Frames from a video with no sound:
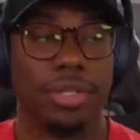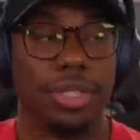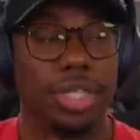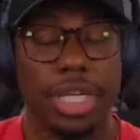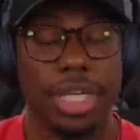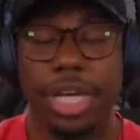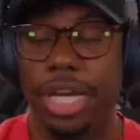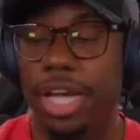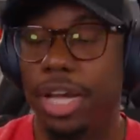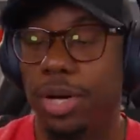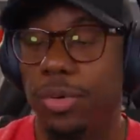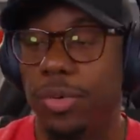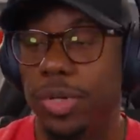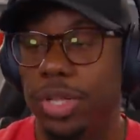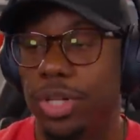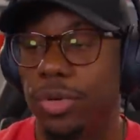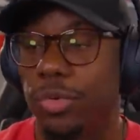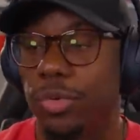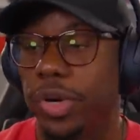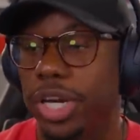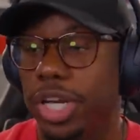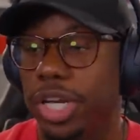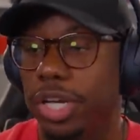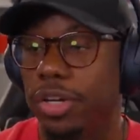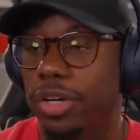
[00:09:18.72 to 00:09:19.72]
To hell with the
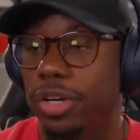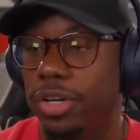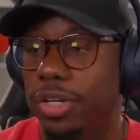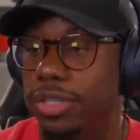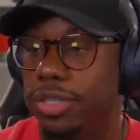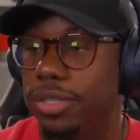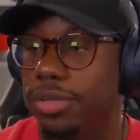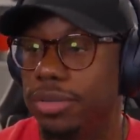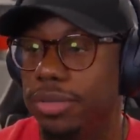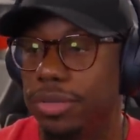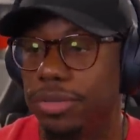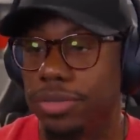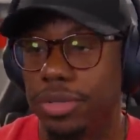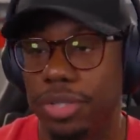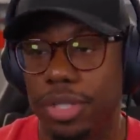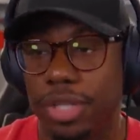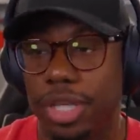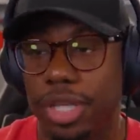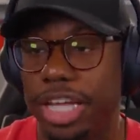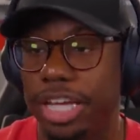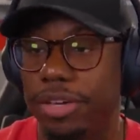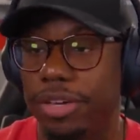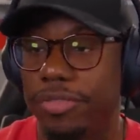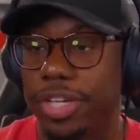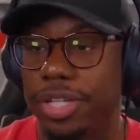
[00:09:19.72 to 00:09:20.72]
ring, girl.
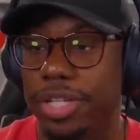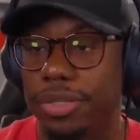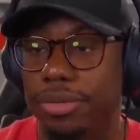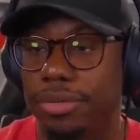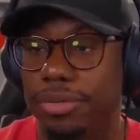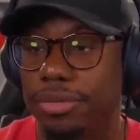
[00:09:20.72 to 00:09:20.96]
Leave it.